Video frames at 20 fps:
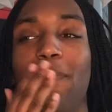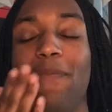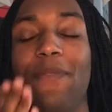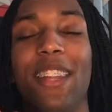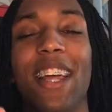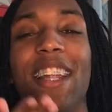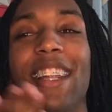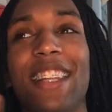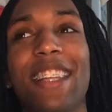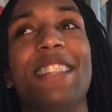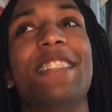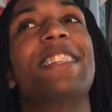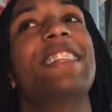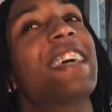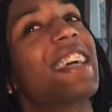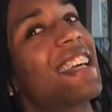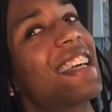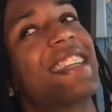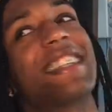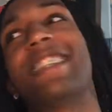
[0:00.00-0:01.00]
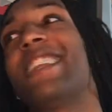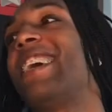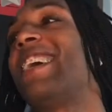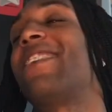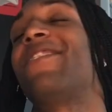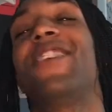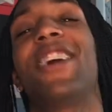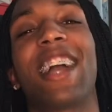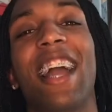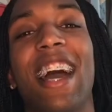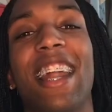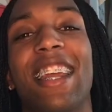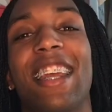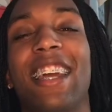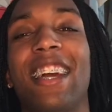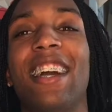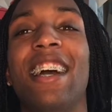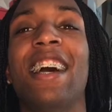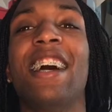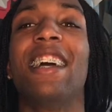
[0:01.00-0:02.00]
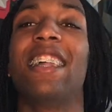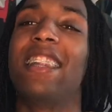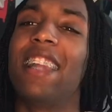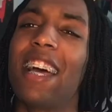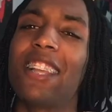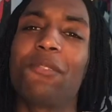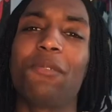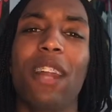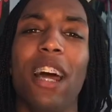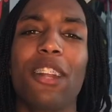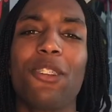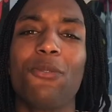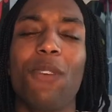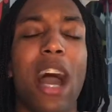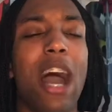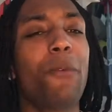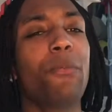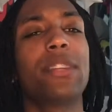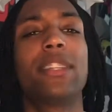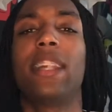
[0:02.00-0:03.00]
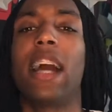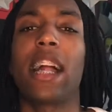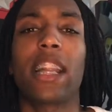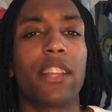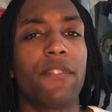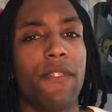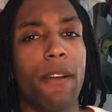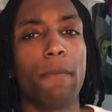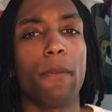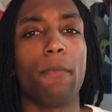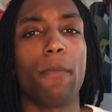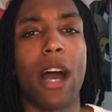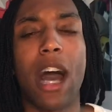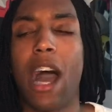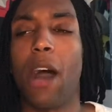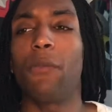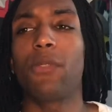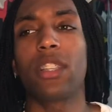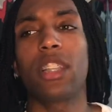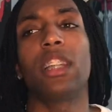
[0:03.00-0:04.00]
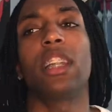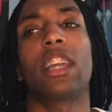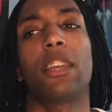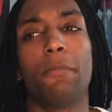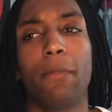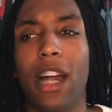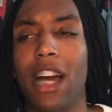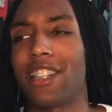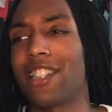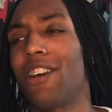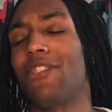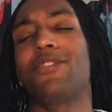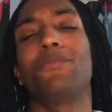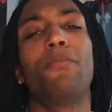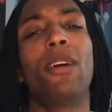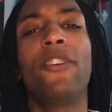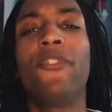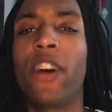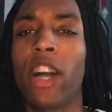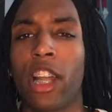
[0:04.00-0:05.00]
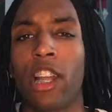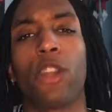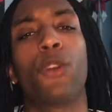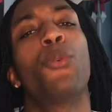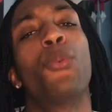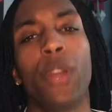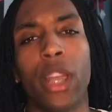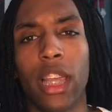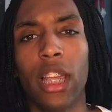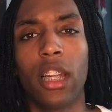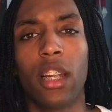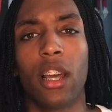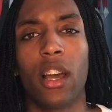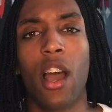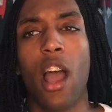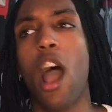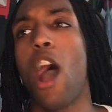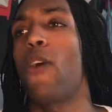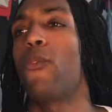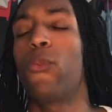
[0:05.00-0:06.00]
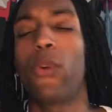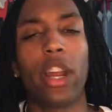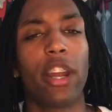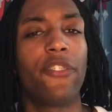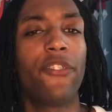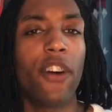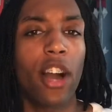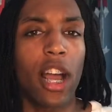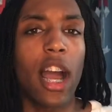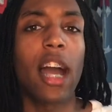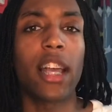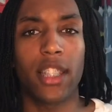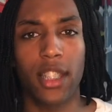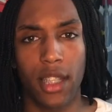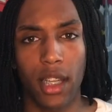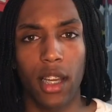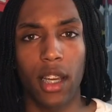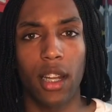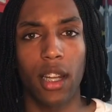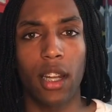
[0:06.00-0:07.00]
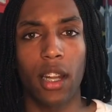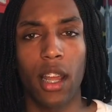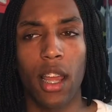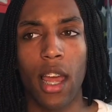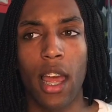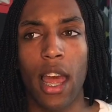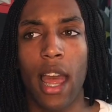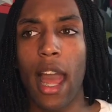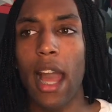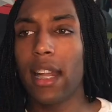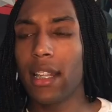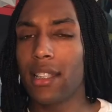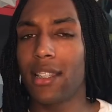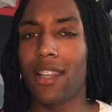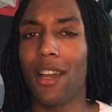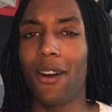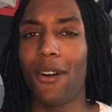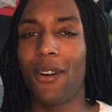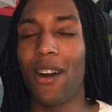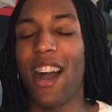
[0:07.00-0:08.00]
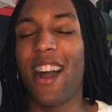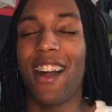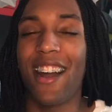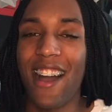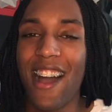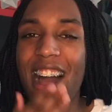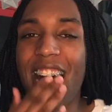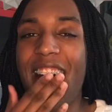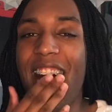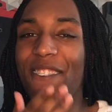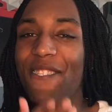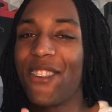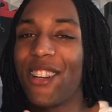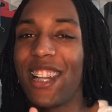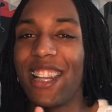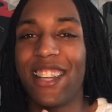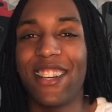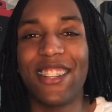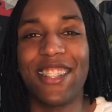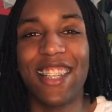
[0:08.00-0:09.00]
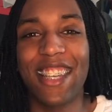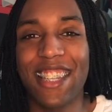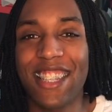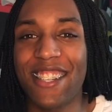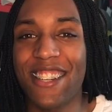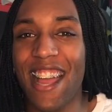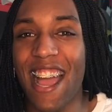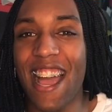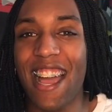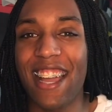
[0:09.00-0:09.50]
than these niggas, like, fuck out of here. And that's when I knew I was not the Remy Ma, I was the Nicki Minaj, I was the motherfucking queen of where the fuck I stood. And so, I wrote a little diss